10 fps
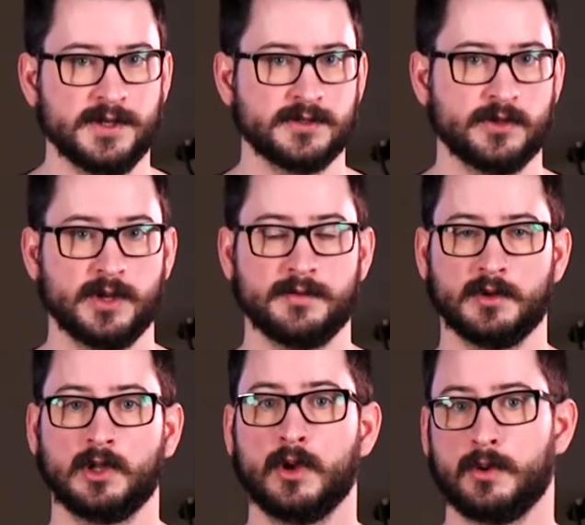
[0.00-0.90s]
So you'd have
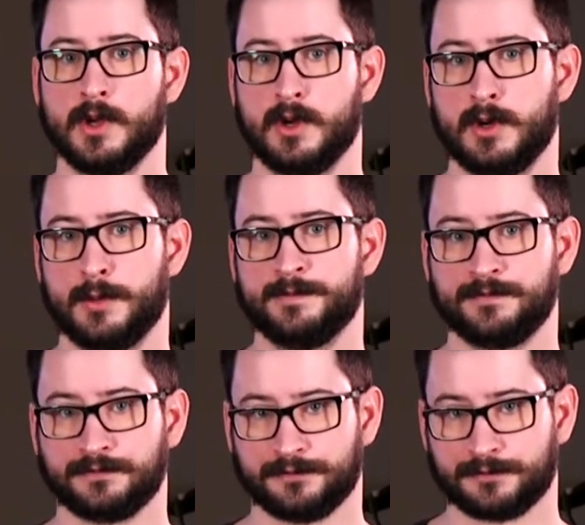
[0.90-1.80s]
your logo,
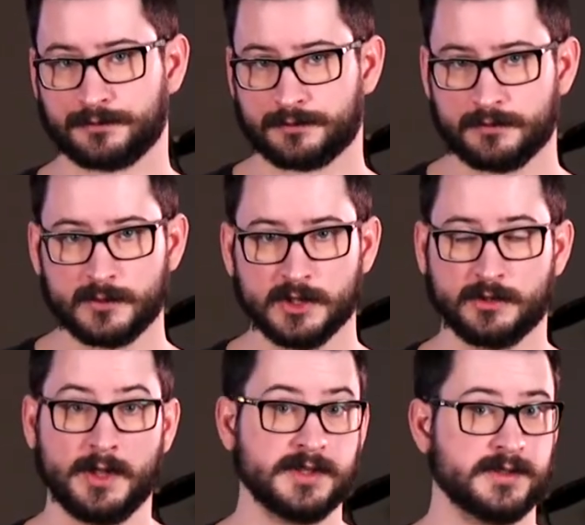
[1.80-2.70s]

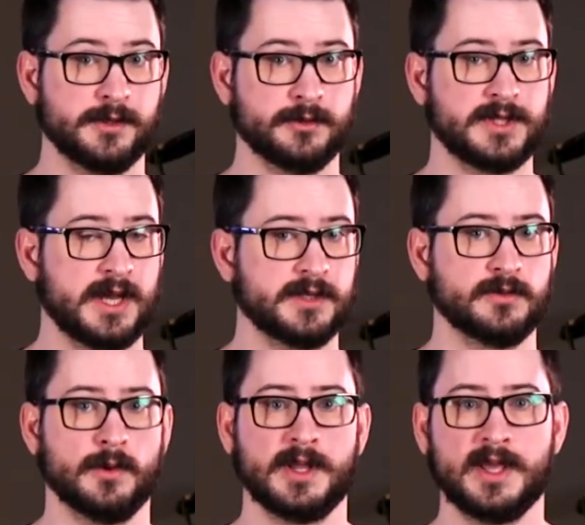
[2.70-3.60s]
so that's either
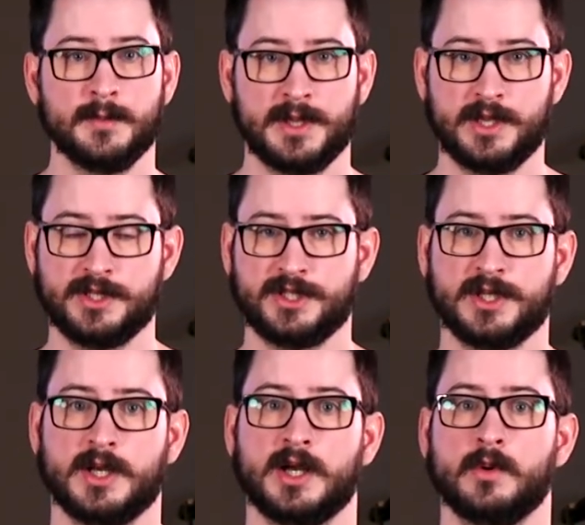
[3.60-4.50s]
text or an
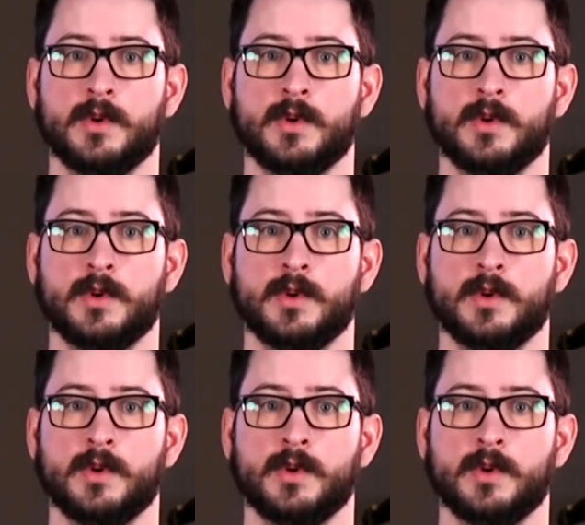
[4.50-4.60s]
image uh,